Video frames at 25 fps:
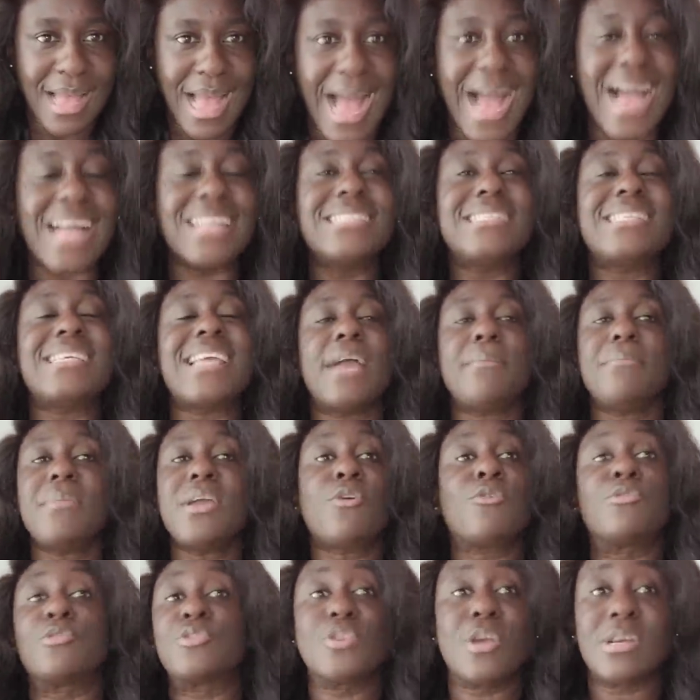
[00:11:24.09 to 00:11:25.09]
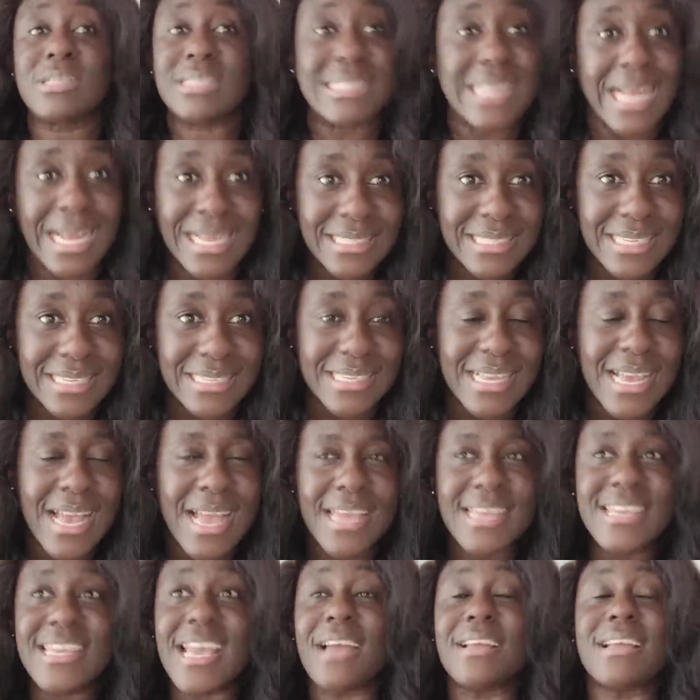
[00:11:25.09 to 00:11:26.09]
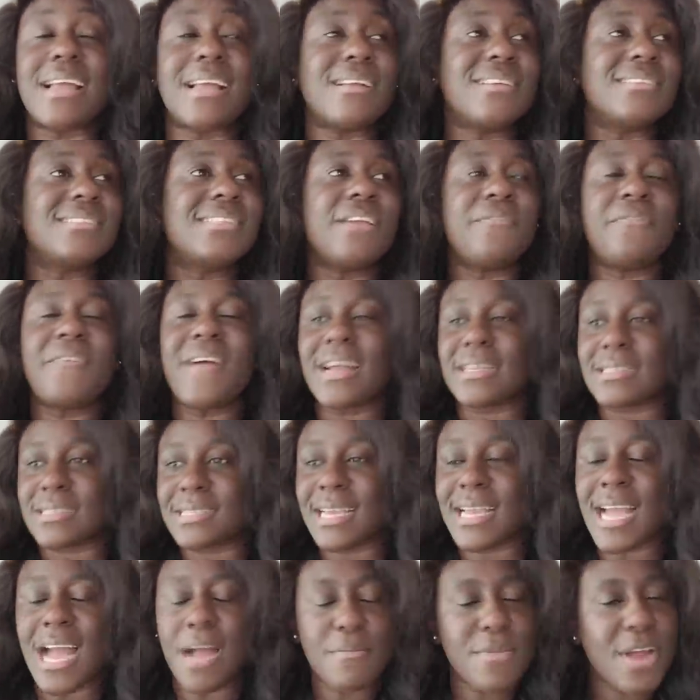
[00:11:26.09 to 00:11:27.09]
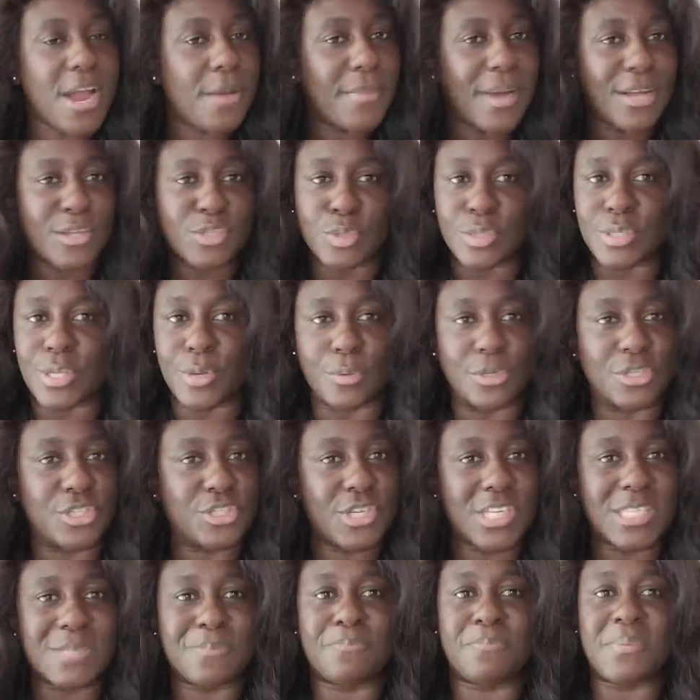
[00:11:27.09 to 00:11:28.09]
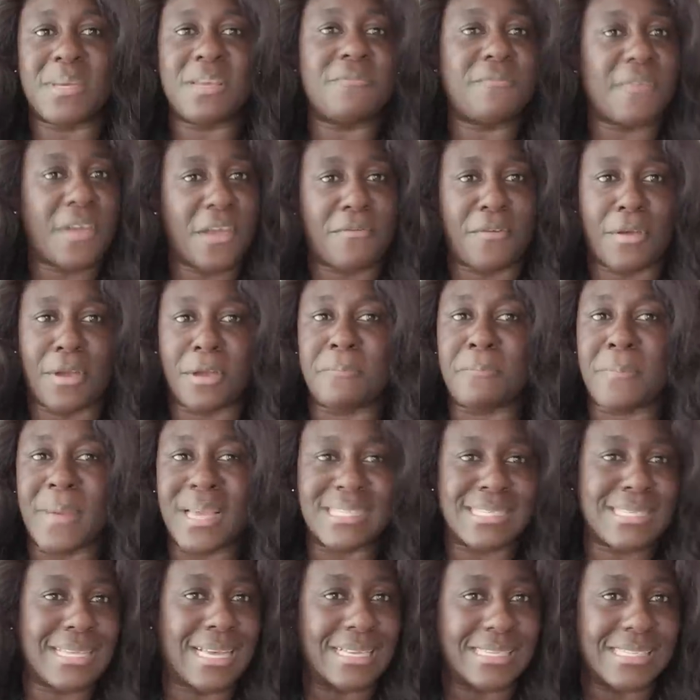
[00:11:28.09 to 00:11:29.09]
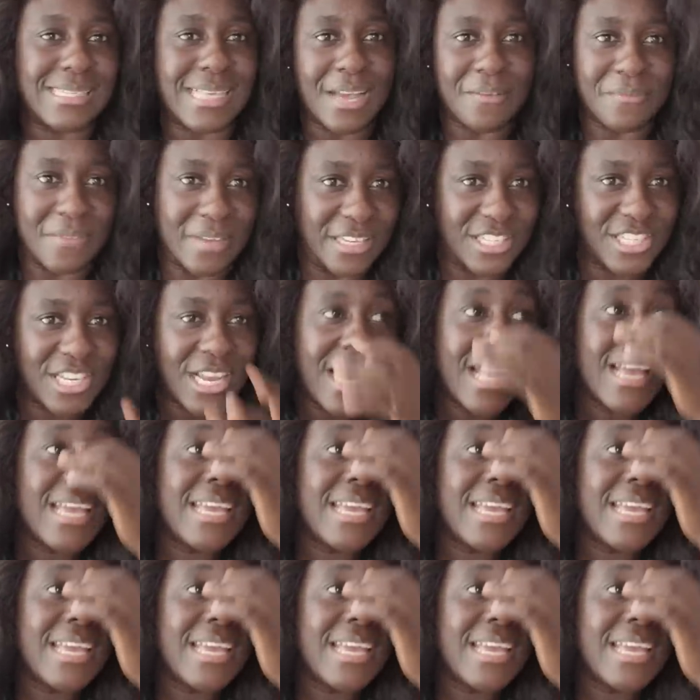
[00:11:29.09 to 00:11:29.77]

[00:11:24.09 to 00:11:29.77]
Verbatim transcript: And Yemi could not stand it. Yeah, in fact, the cameraman today was just being very, very petty and savage.